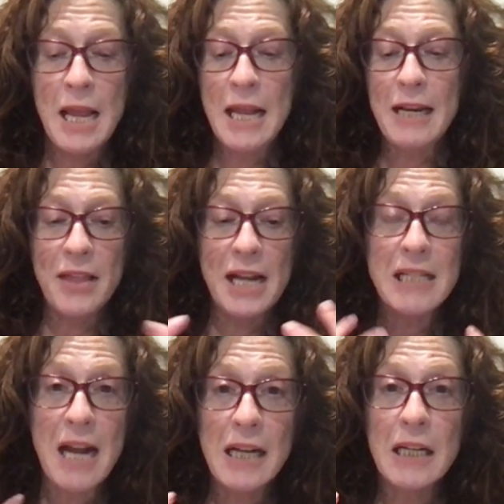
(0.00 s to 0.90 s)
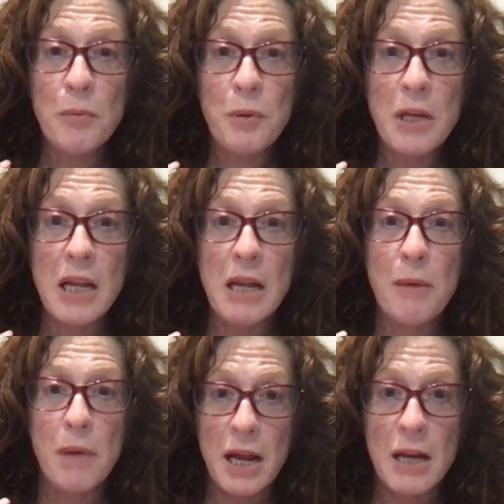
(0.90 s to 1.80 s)
Now, that's not going to be
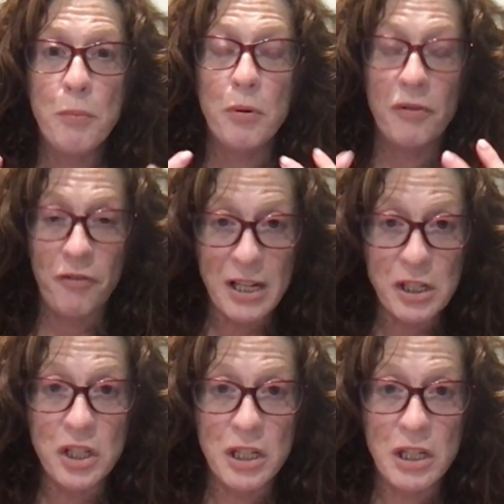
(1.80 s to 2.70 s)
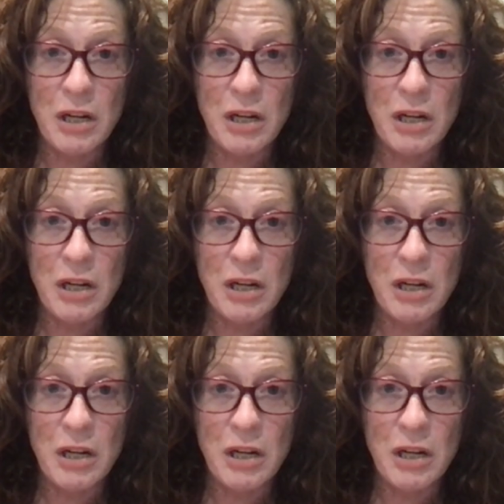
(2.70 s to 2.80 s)
my profession.